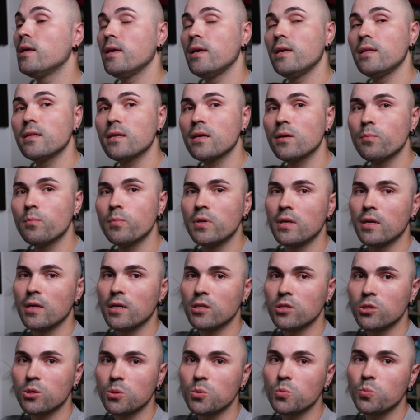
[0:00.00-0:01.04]
in
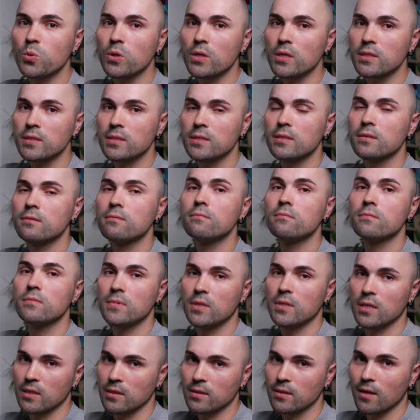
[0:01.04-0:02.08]
combination with
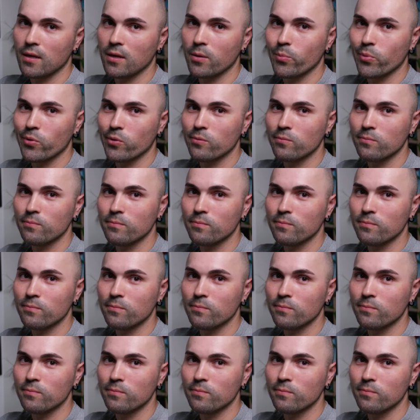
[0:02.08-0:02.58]
date table.